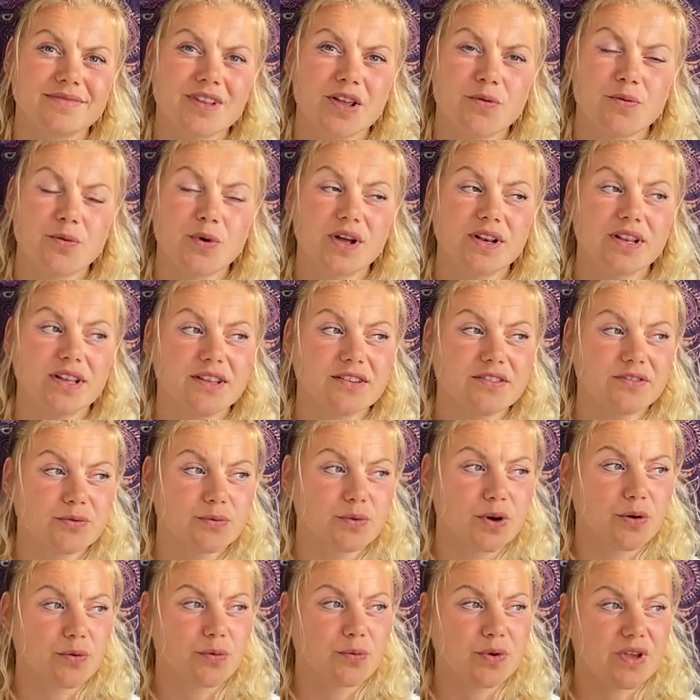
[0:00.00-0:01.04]
What is
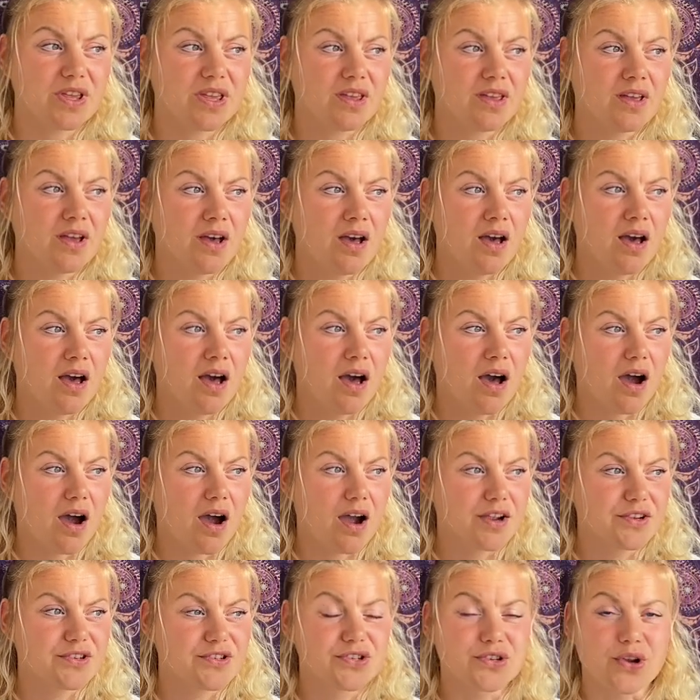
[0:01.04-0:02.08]
what we
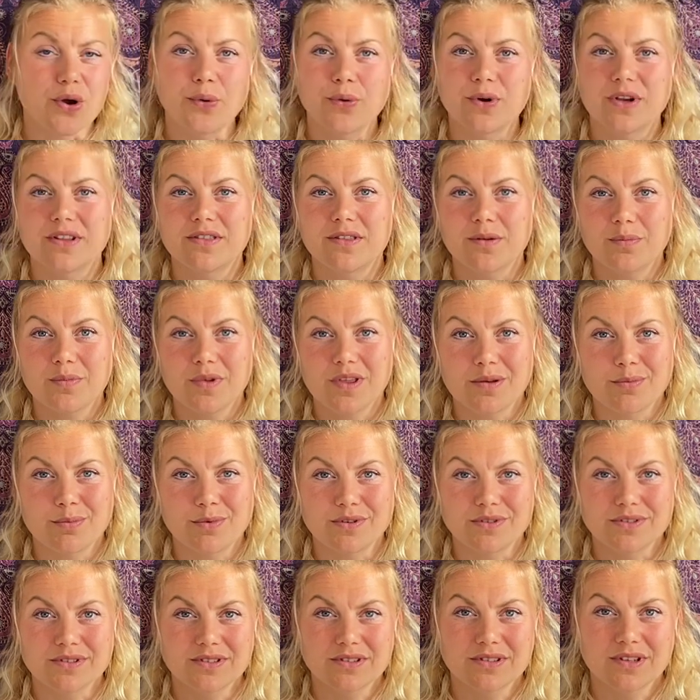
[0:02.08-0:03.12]
are showing the
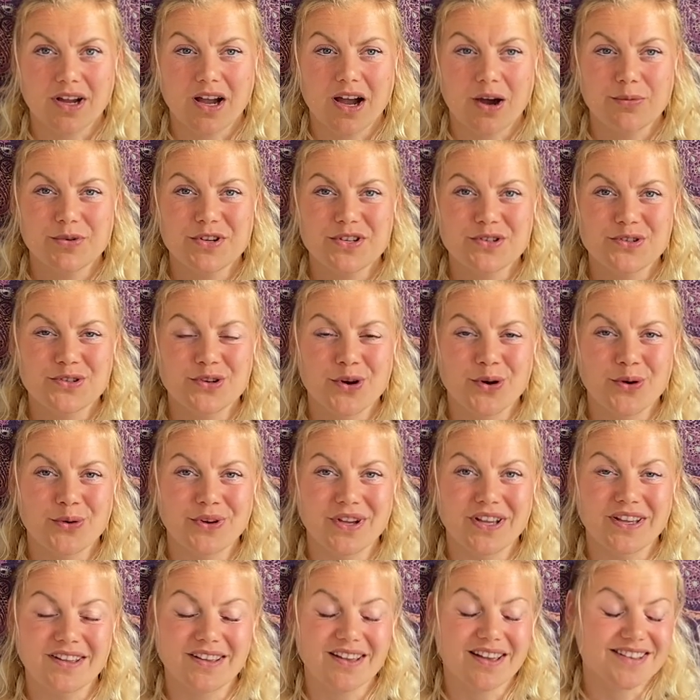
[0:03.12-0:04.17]
people? Are we
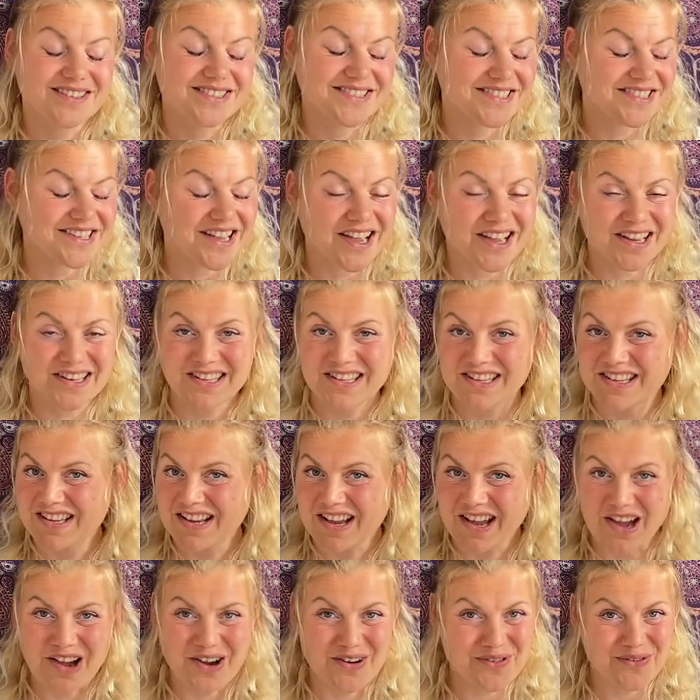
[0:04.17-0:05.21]
showing a
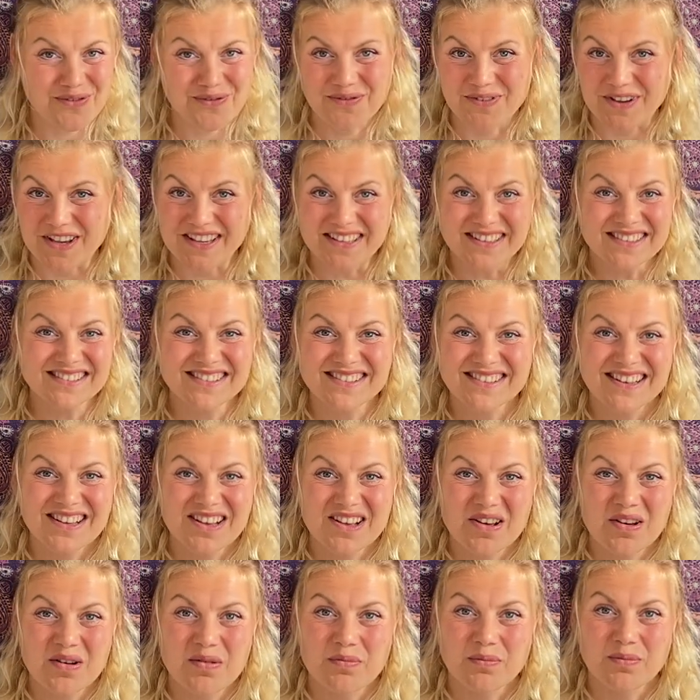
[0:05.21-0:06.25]
shiny outer face,
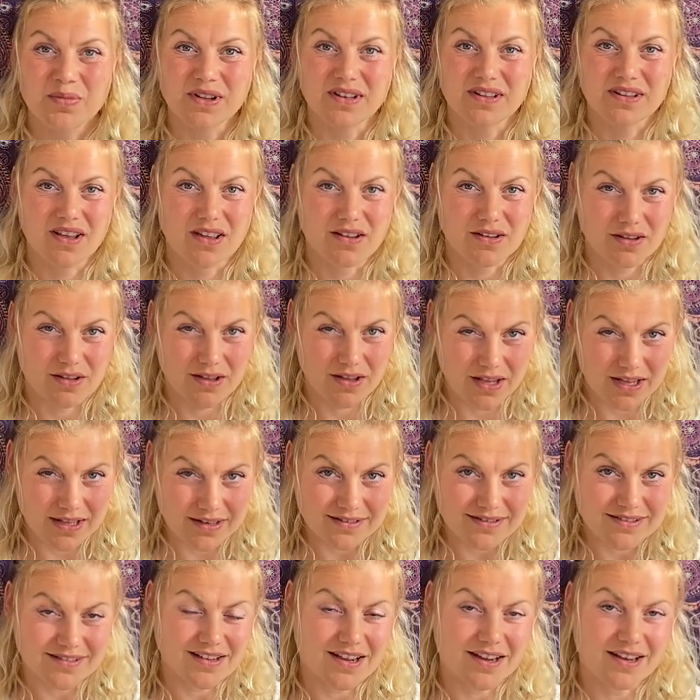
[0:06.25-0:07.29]
but
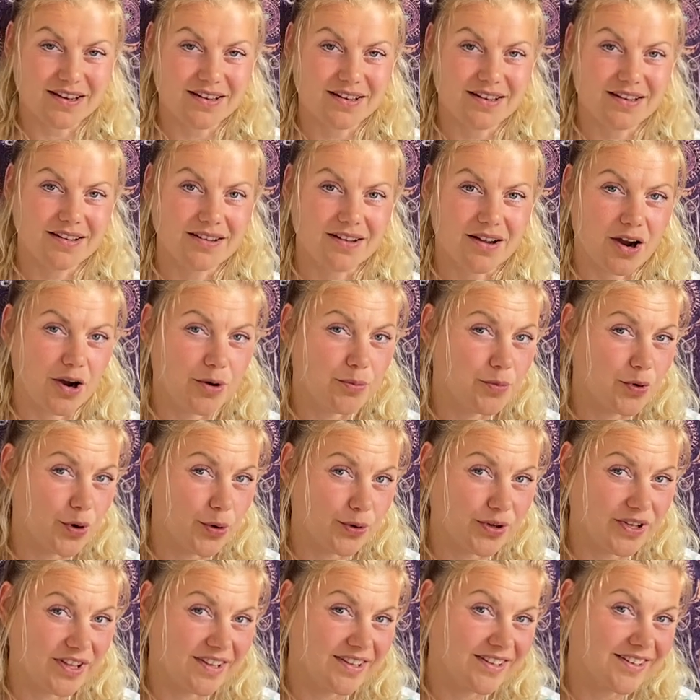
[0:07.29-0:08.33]
inside are
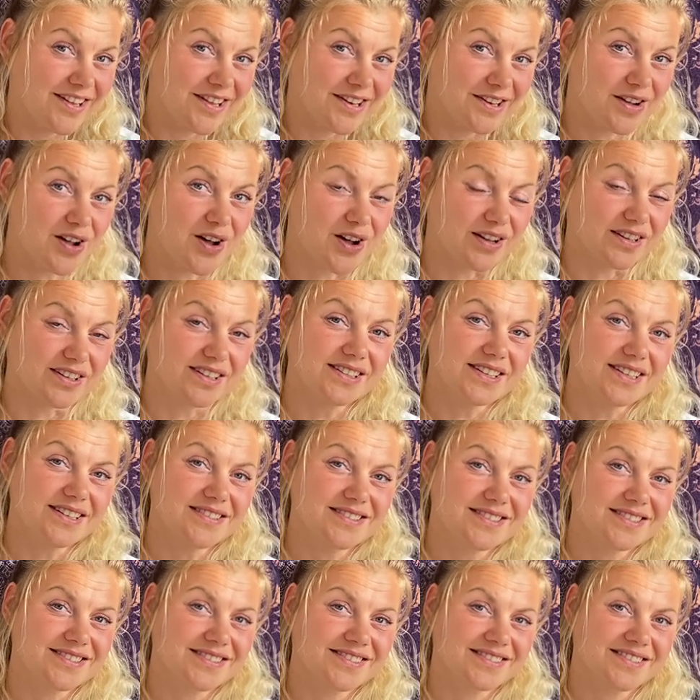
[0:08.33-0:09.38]
broken and
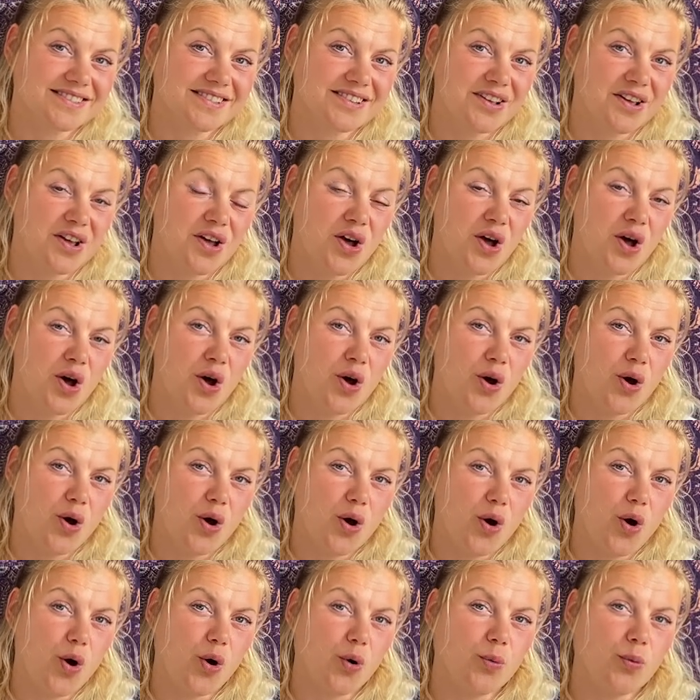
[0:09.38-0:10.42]
colorless?
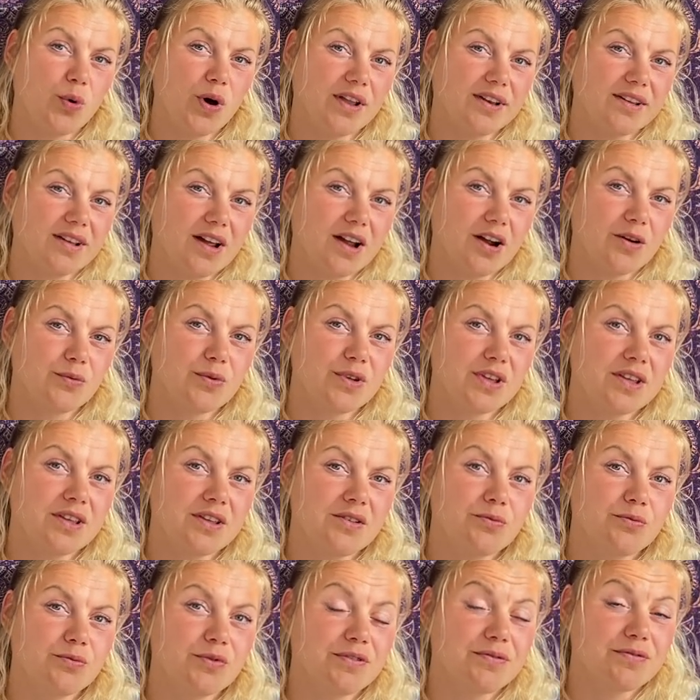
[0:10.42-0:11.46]
Or what are
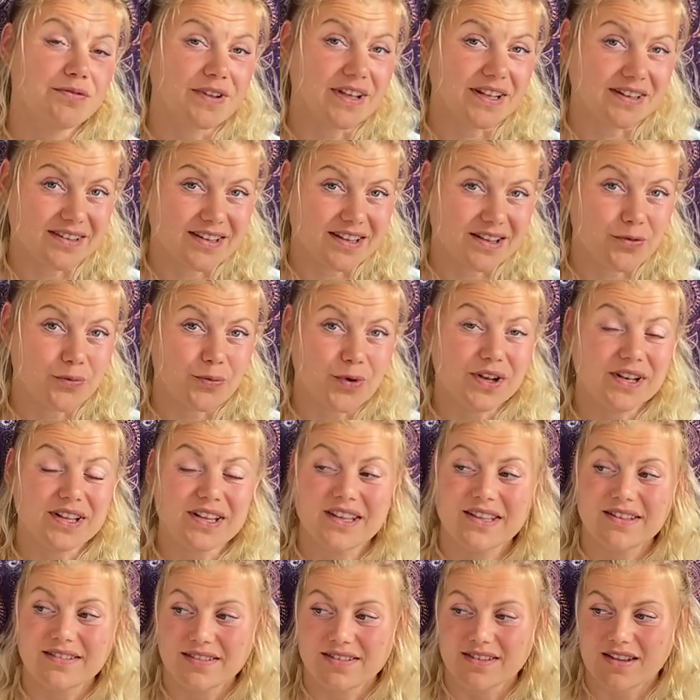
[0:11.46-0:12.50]
we reflecting? What
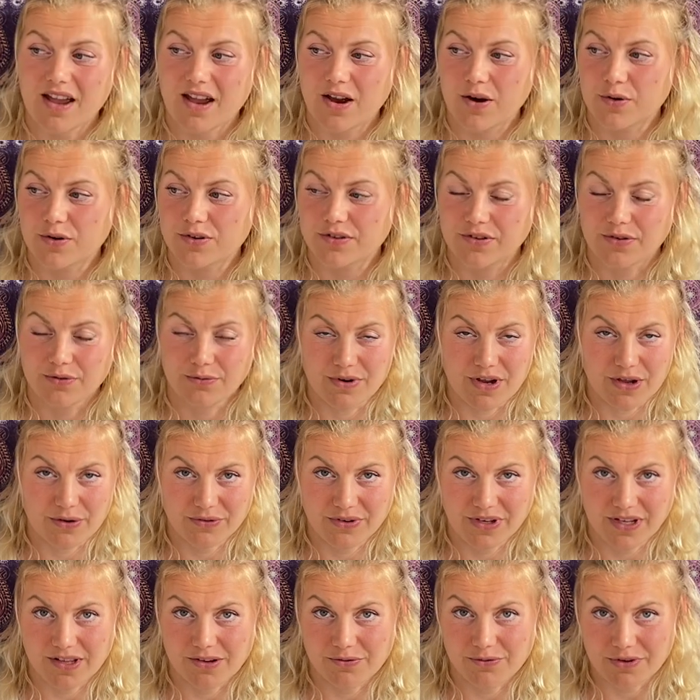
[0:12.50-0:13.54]
is our
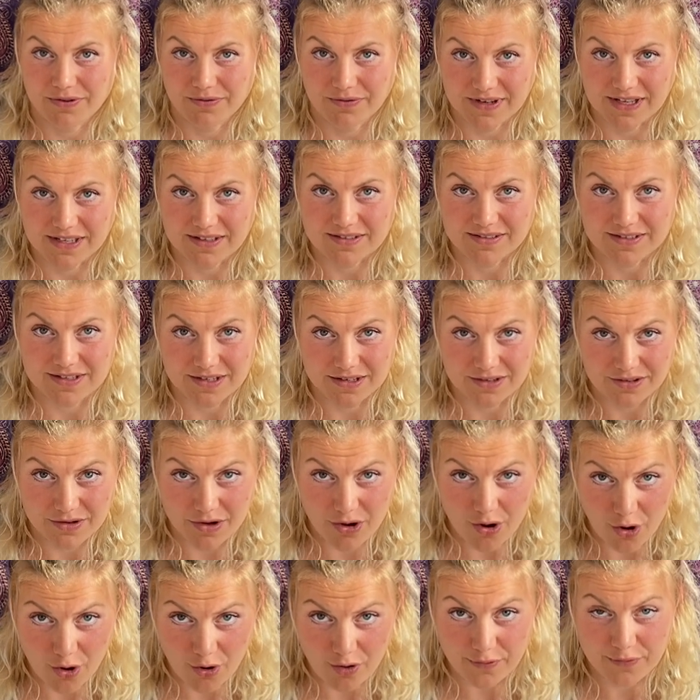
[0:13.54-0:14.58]
surrounding a reflection
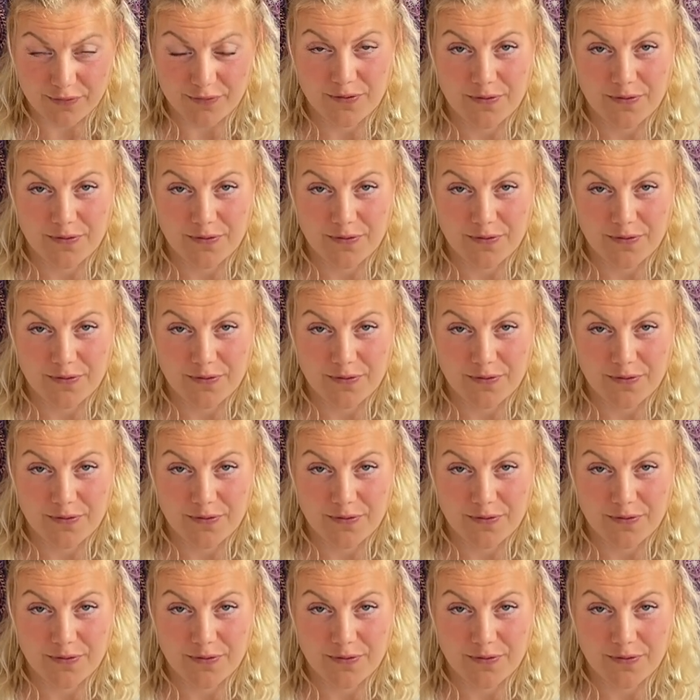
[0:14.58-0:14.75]
of?